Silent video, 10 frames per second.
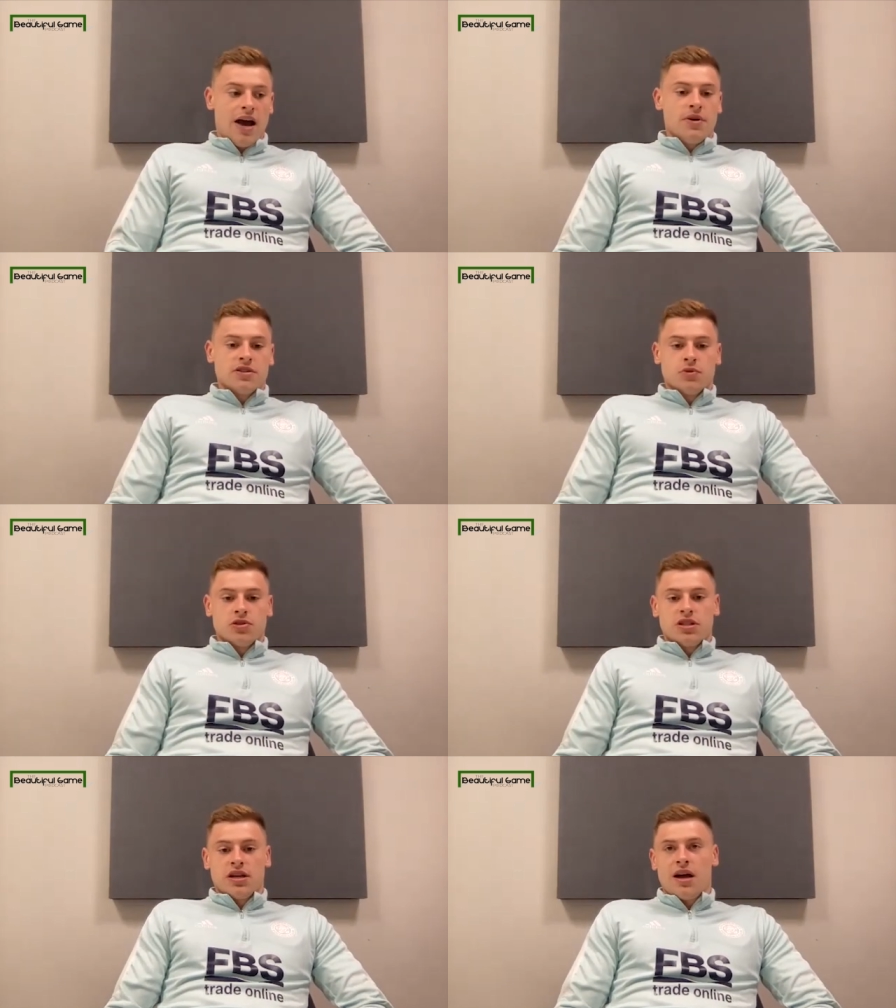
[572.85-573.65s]
help me as
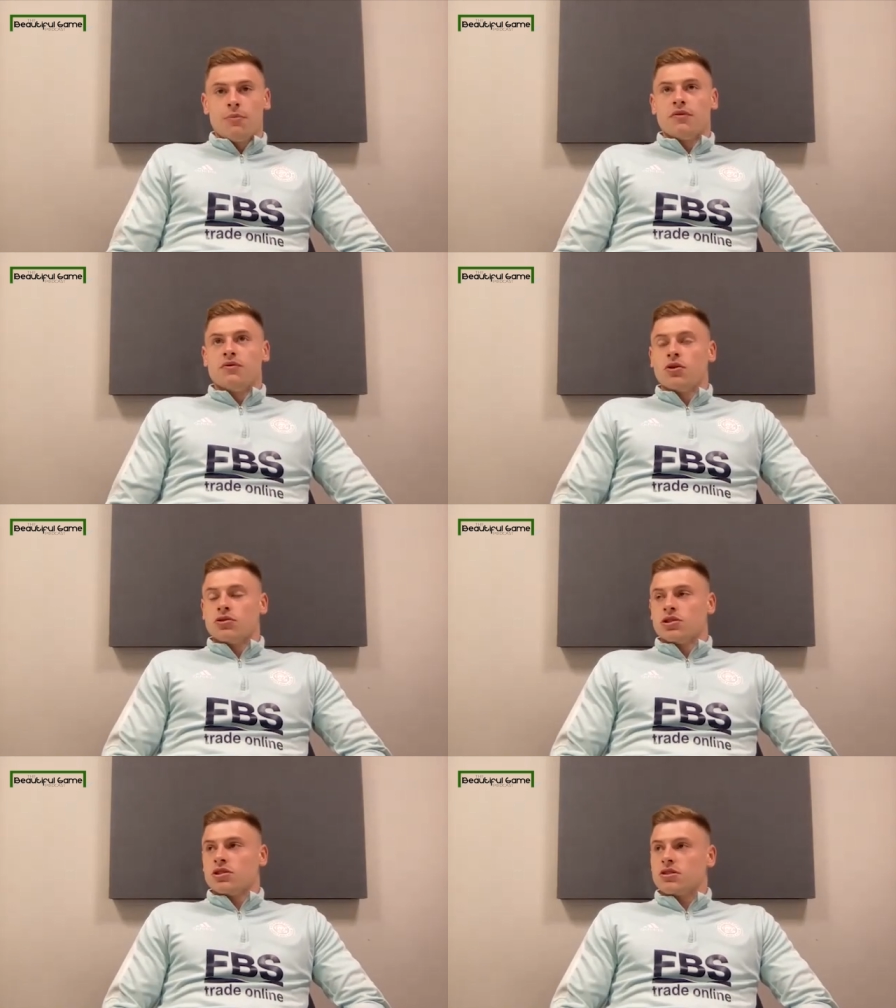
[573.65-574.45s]
much as I can with
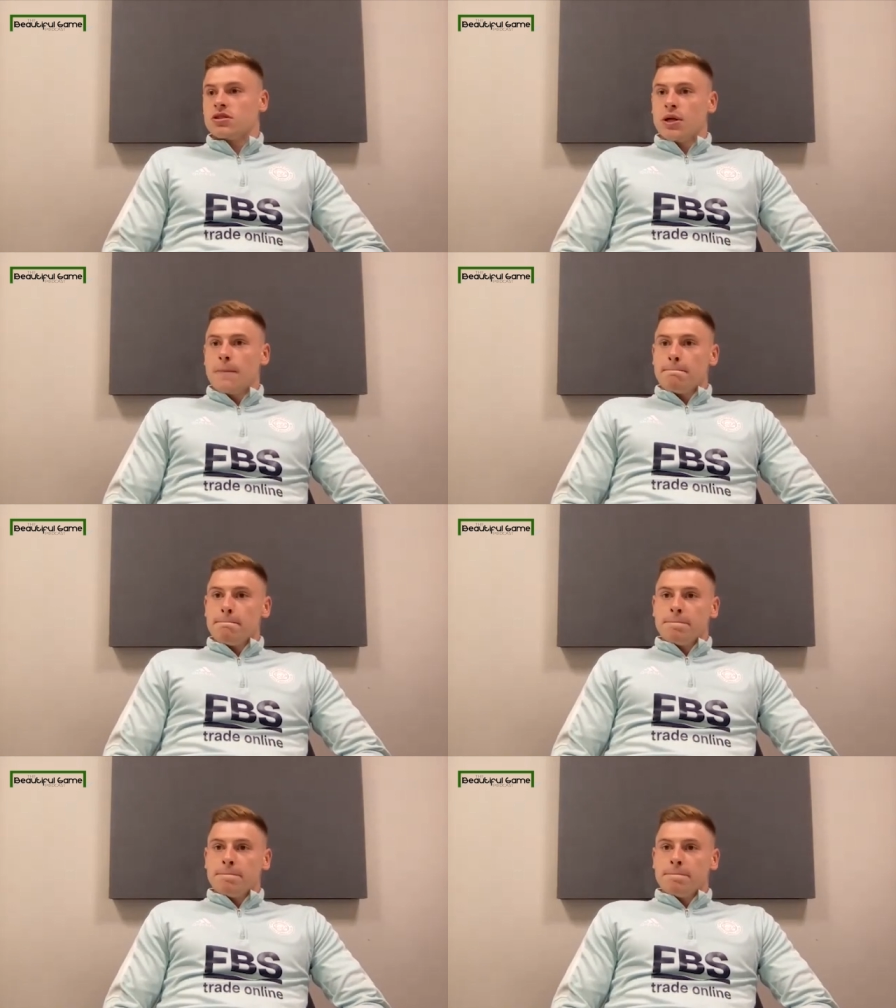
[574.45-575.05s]
not just